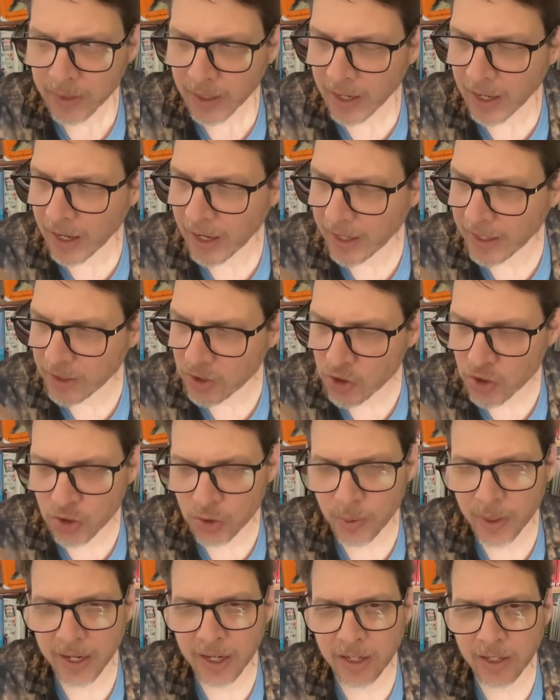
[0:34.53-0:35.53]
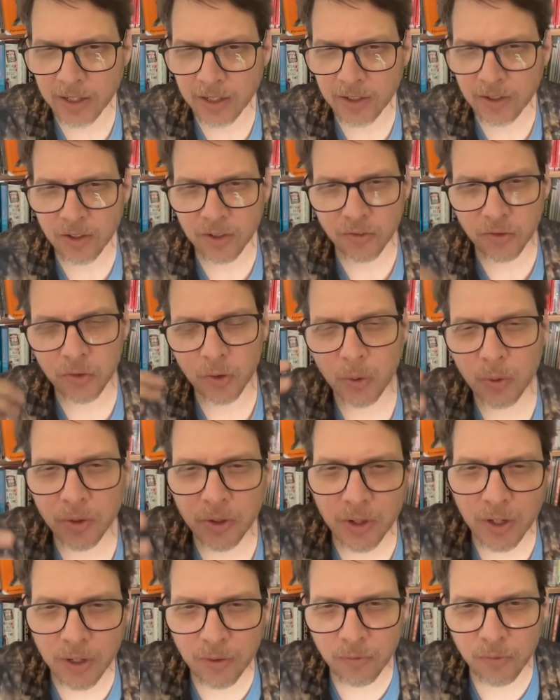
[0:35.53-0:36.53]
I traded. So
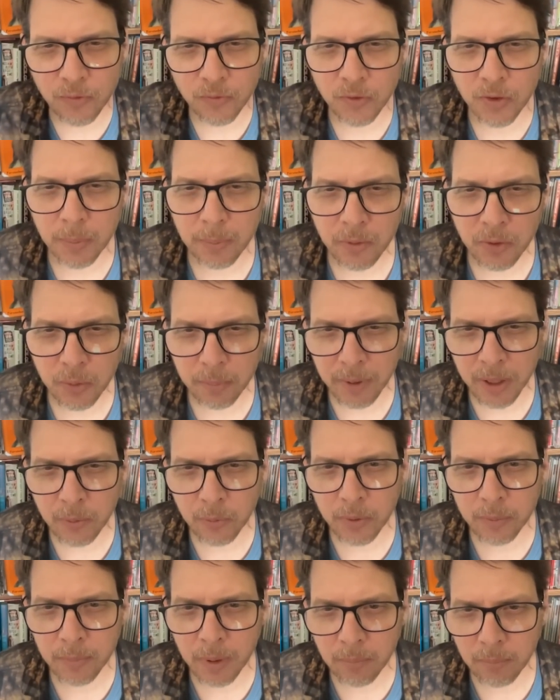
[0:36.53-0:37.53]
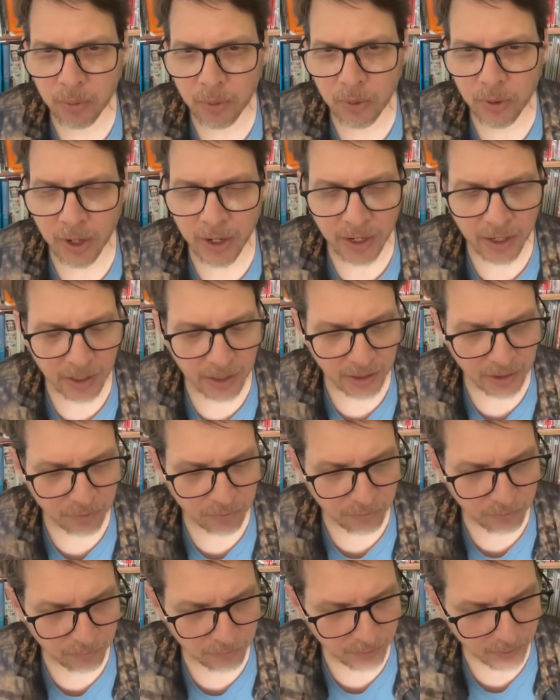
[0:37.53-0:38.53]
if some of you may remember a
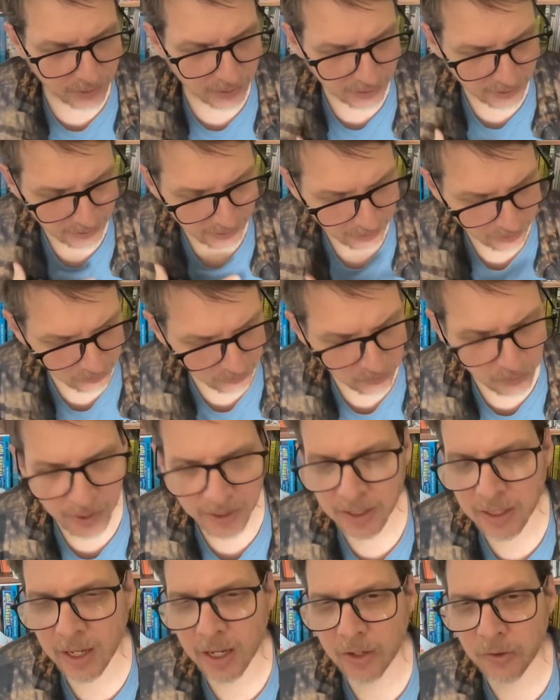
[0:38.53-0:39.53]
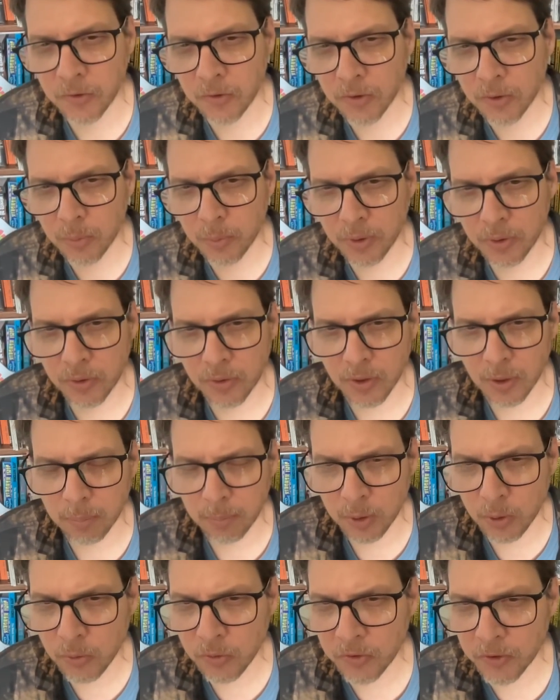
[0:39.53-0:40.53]
Stratocaster with a
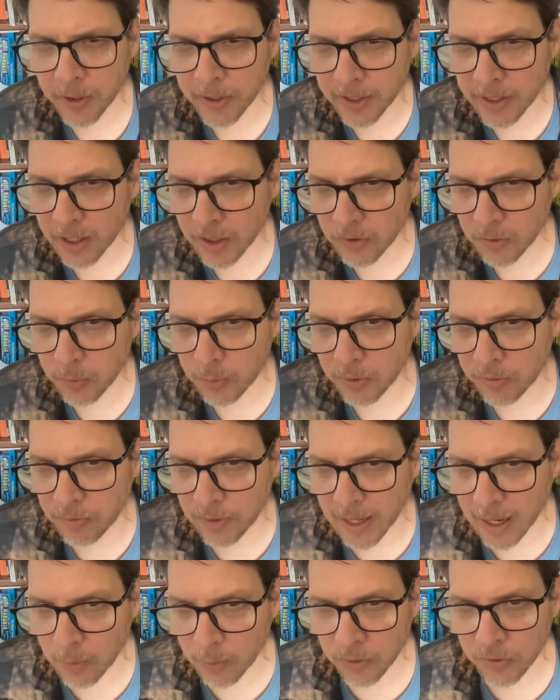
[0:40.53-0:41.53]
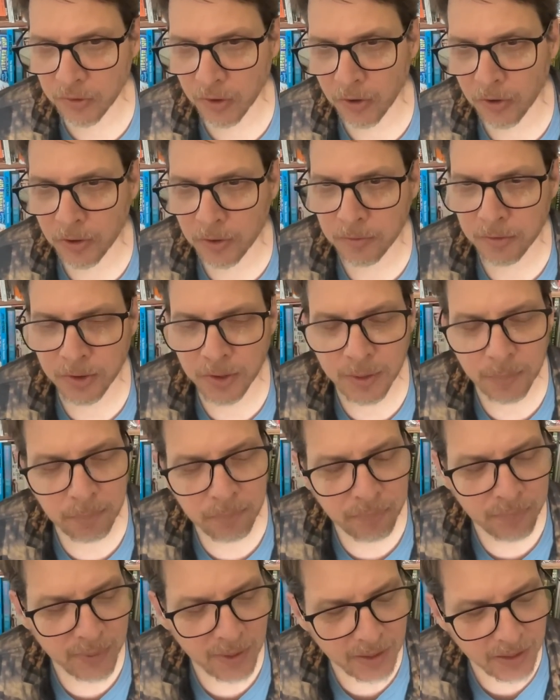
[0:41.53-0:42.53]
blue Stratocaster with flowers all over it.
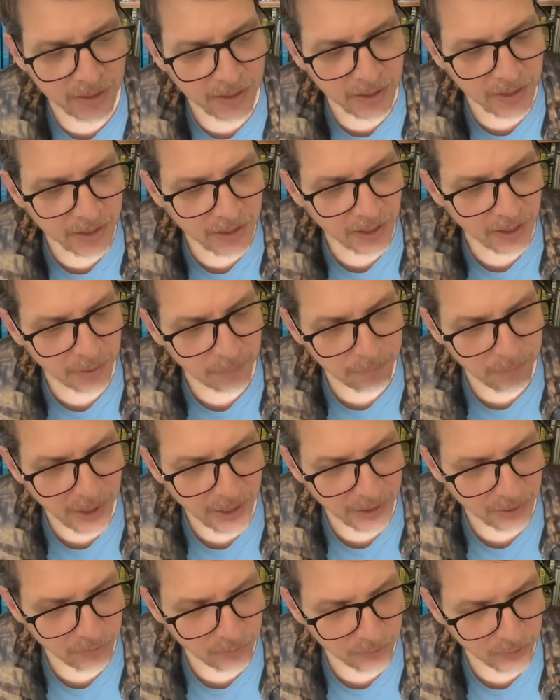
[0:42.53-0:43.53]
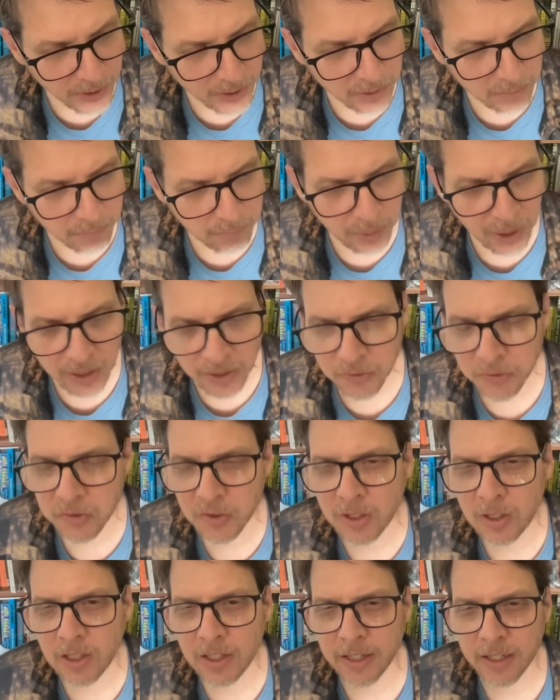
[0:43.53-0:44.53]
My friend Buzz
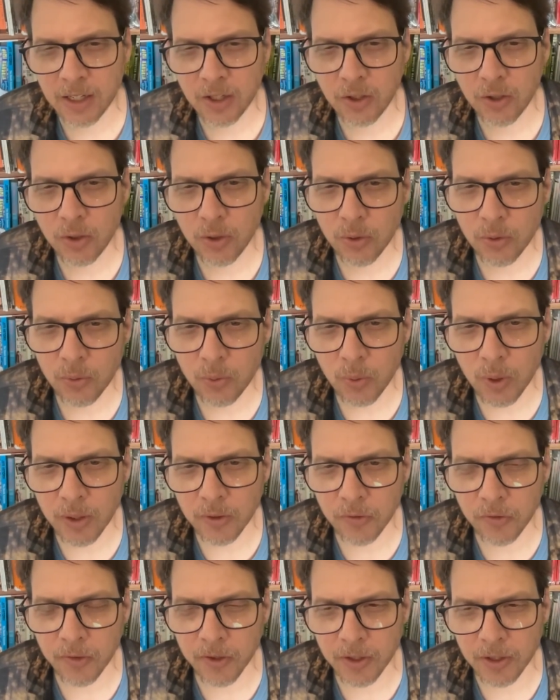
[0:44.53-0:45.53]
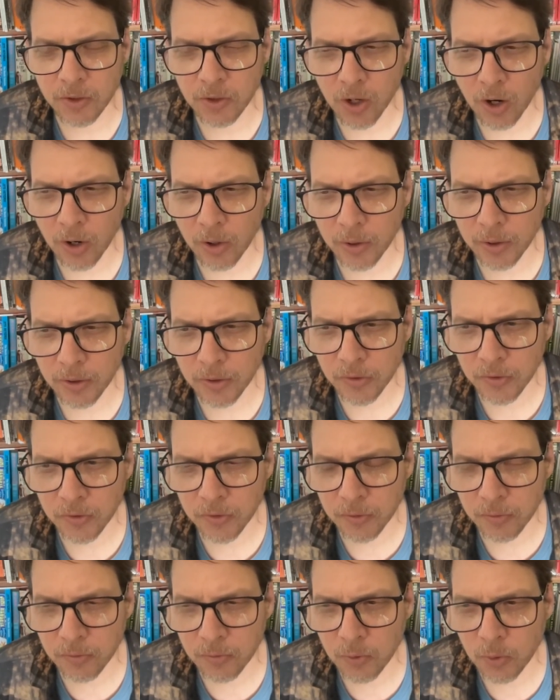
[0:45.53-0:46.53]
Click, who was the
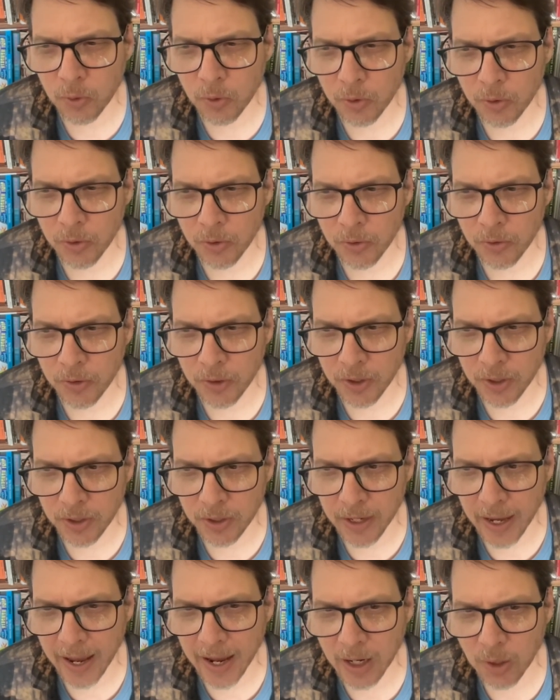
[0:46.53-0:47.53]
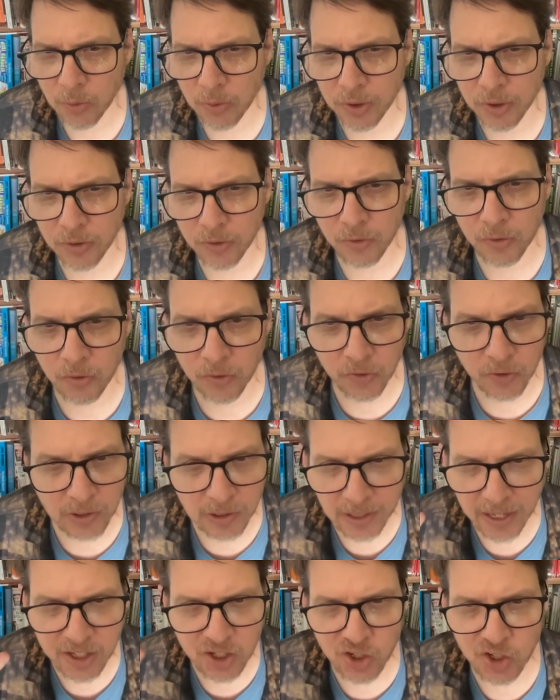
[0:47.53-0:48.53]
guitarist for the Akron's
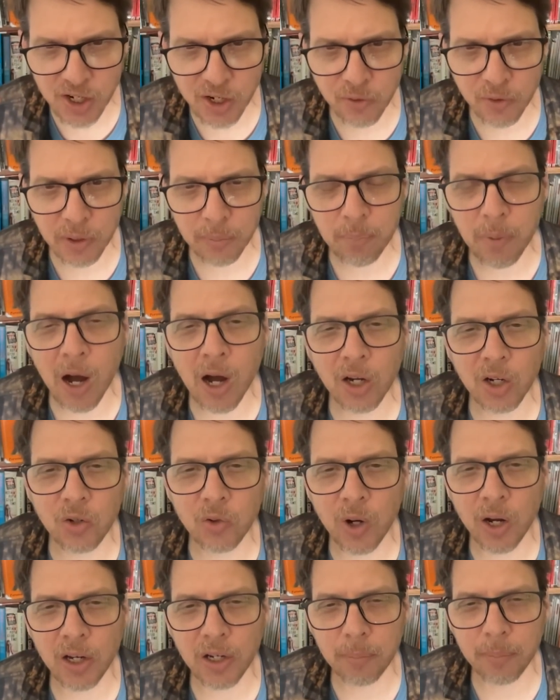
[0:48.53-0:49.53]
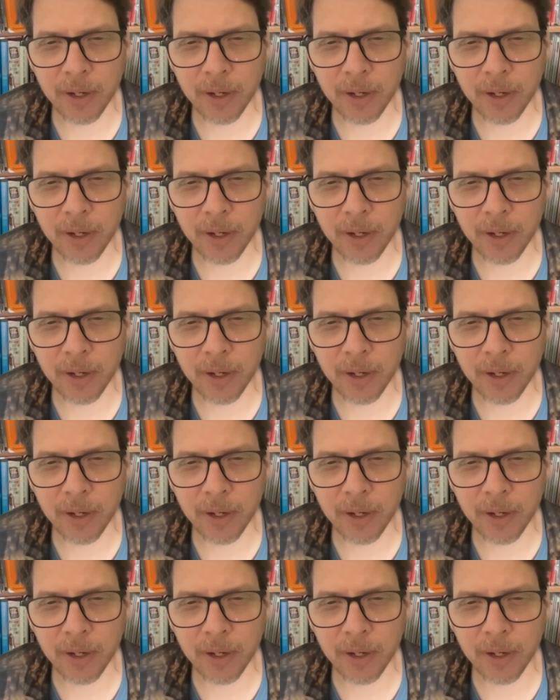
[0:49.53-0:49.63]
legendary punk rock